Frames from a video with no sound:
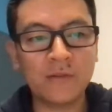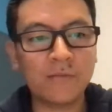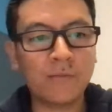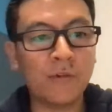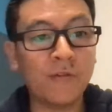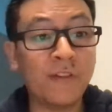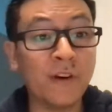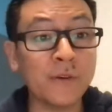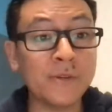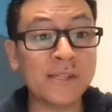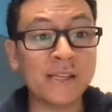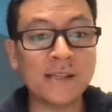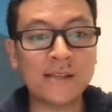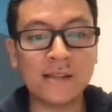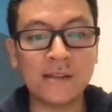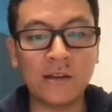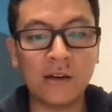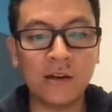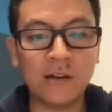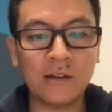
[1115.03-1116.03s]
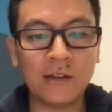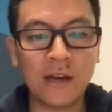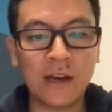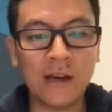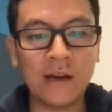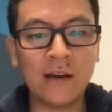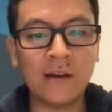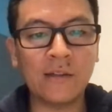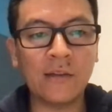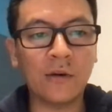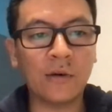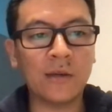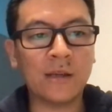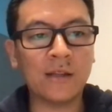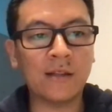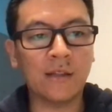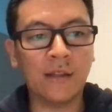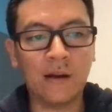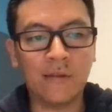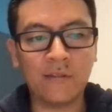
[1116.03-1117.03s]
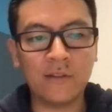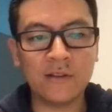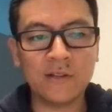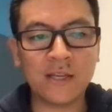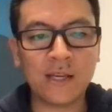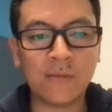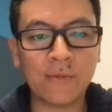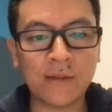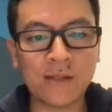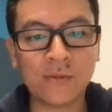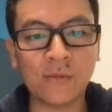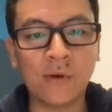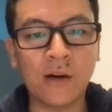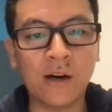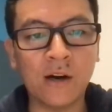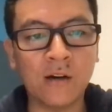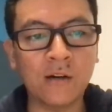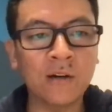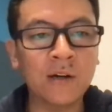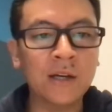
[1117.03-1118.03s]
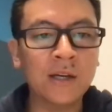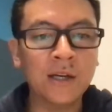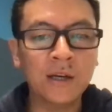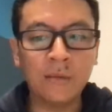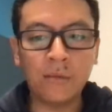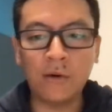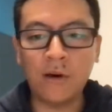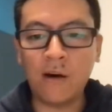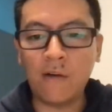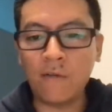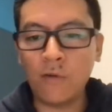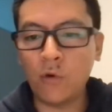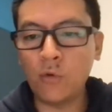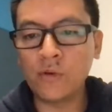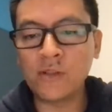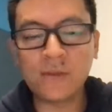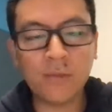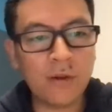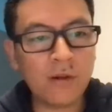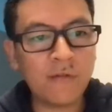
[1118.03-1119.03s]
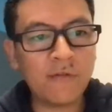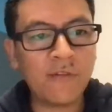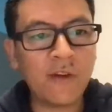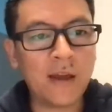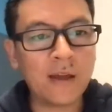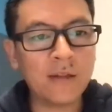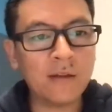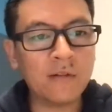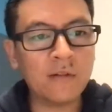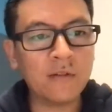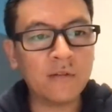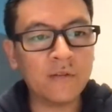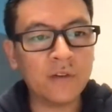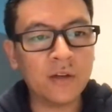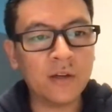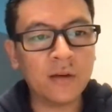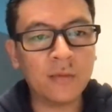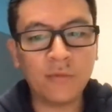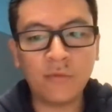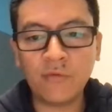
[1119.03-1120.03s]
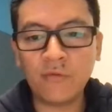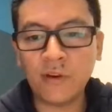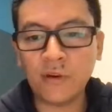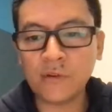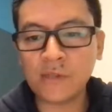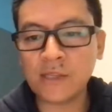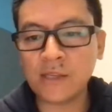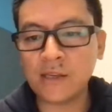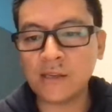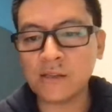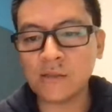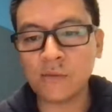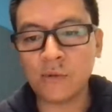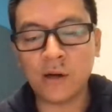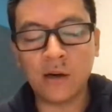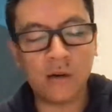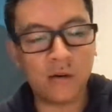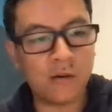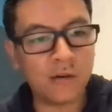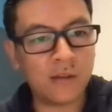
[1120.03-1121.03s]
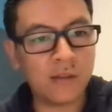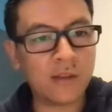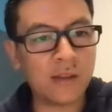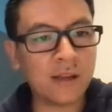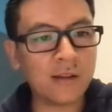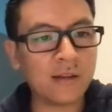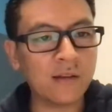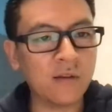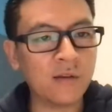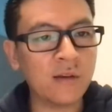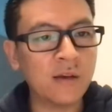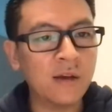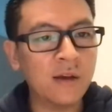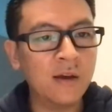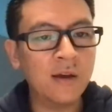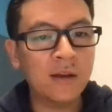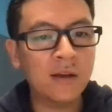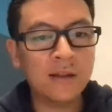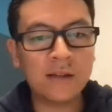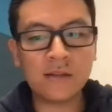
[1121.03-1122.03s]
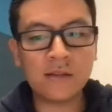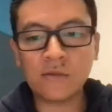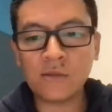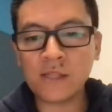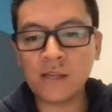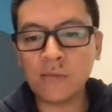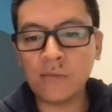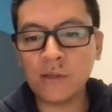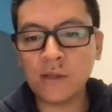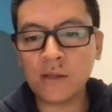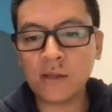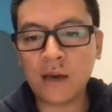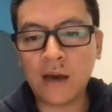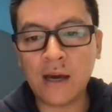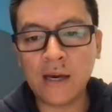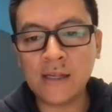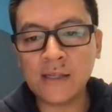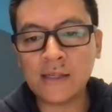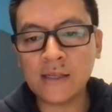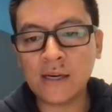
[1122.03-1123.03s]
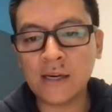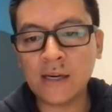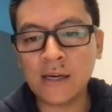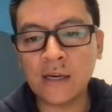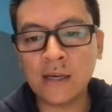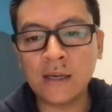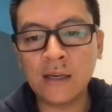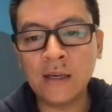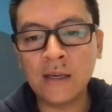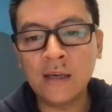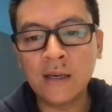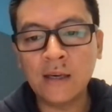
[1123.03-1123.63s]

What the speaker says: Pavelski is another guy. I know he left the team as well, but I've always been a fan of Pavelski as well. I think these are some of the guys that